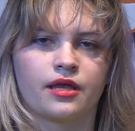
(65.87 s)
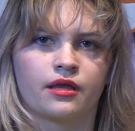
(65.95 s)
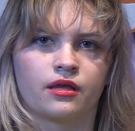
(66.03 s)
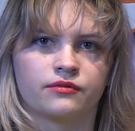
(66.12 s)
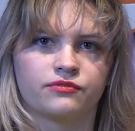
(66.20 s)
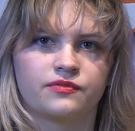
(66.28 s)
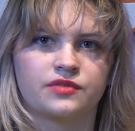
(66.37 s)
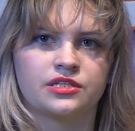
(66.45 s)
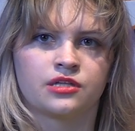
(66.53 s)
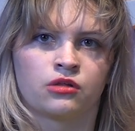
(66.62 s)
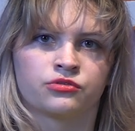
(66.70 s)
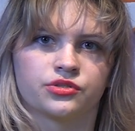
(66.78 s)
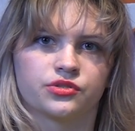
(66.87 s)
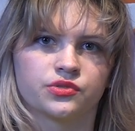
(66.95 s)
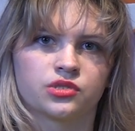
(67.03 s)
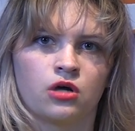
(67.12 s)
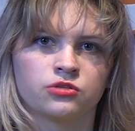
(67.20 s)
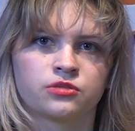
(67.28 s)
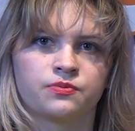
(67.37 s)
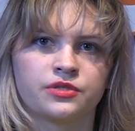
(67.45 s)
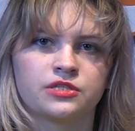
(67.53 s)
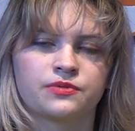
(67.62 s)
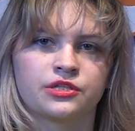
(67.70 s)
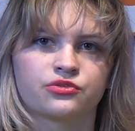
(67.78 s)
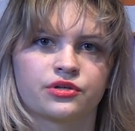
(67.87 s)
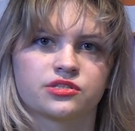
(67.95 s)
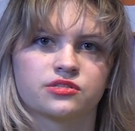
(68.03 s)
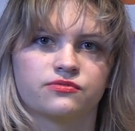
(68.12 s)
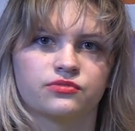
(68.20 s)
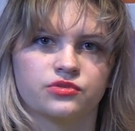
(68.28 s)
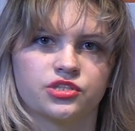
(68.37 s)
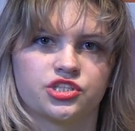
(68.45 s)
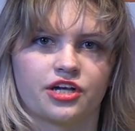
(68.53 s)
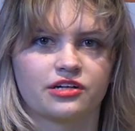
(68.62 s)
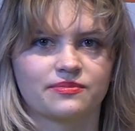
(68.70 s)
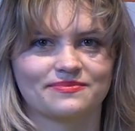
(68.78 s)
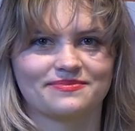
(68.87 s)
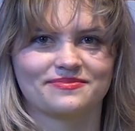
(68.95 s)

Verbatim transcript: and $15 dues. Also, please bring drinks and food to share.